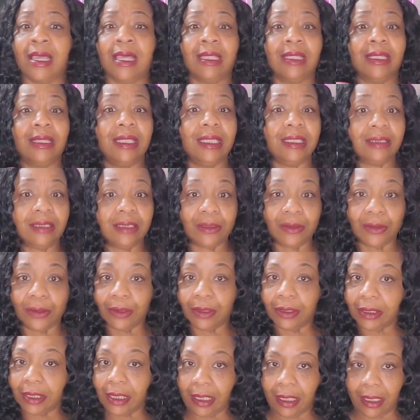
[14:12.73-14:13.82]
Let your
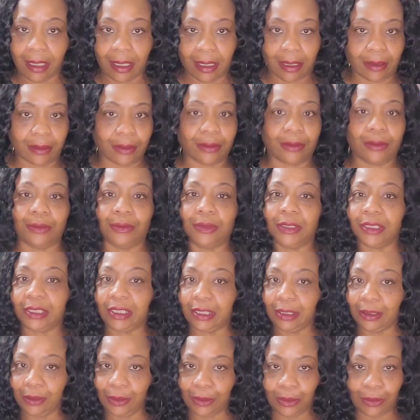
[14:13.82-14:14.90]
girl know what
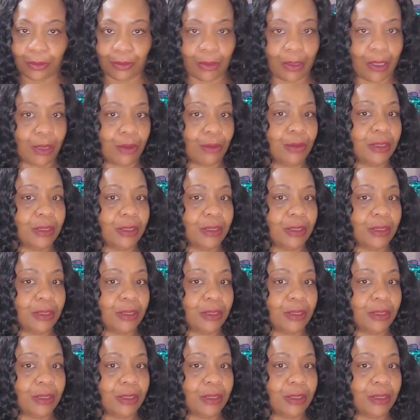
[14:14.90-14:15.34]
she doing wrong,